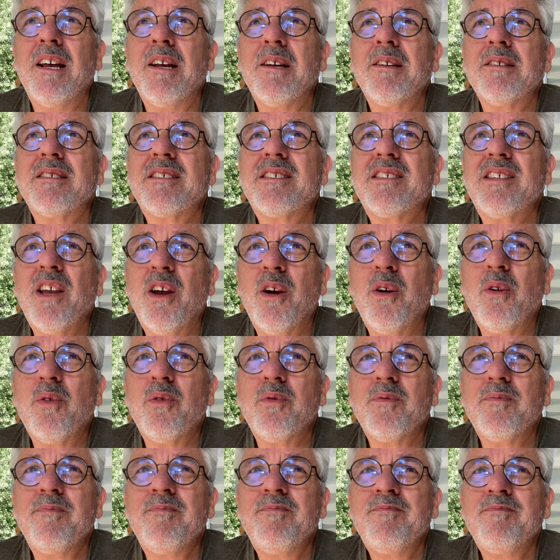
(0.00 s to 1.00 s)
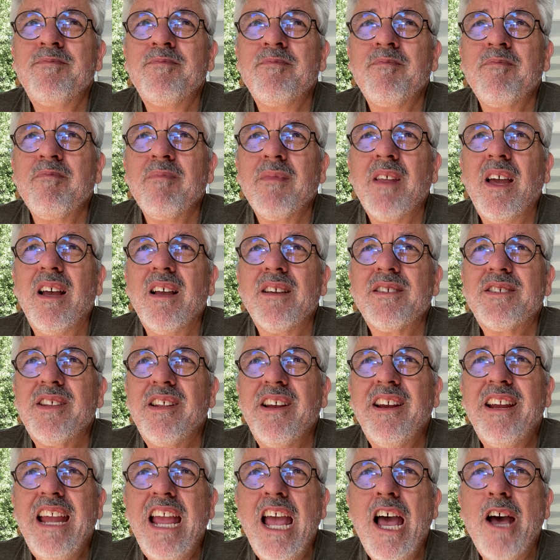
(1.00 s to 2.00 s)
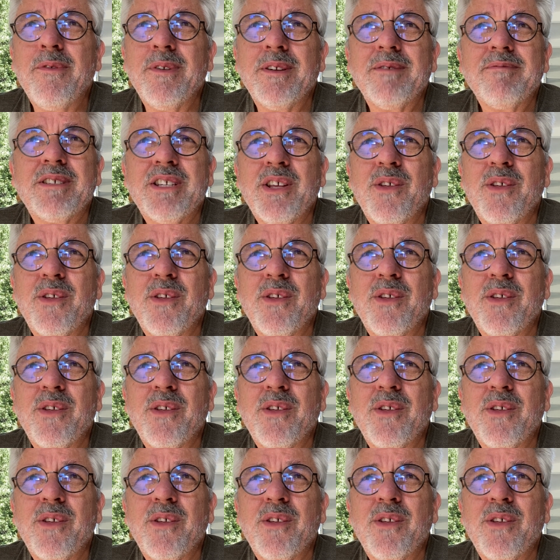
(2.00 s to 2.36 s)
So there you have it.